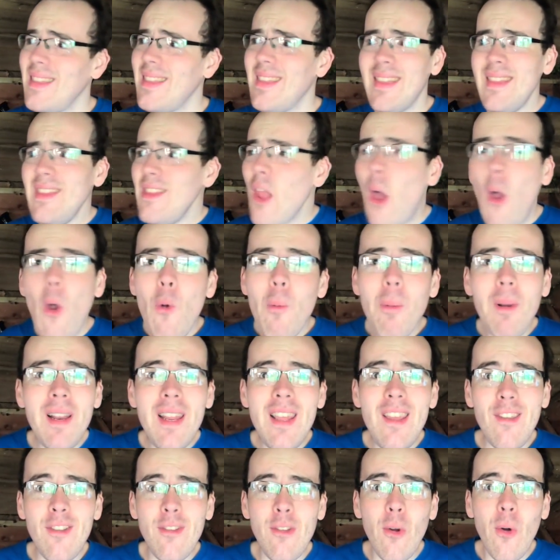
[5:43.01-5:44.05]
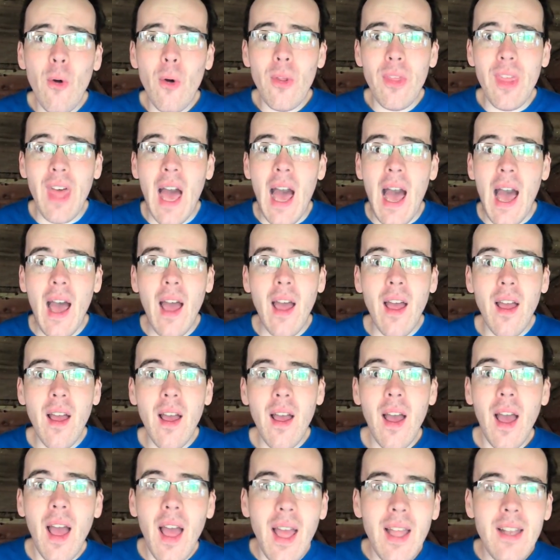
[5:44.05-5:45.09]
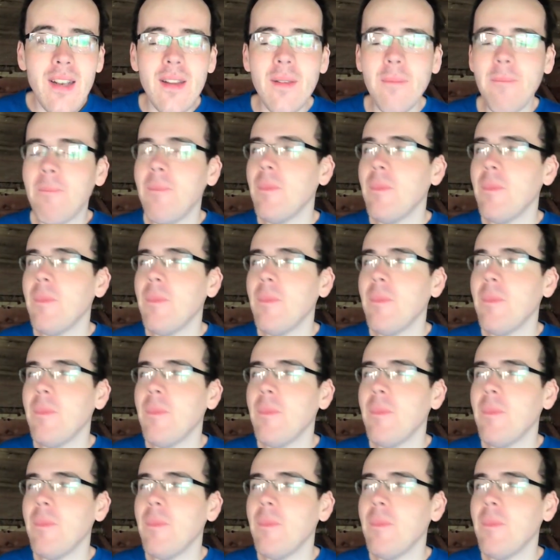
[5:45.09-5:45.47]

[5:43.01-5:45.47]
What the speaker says: nobody saw that, and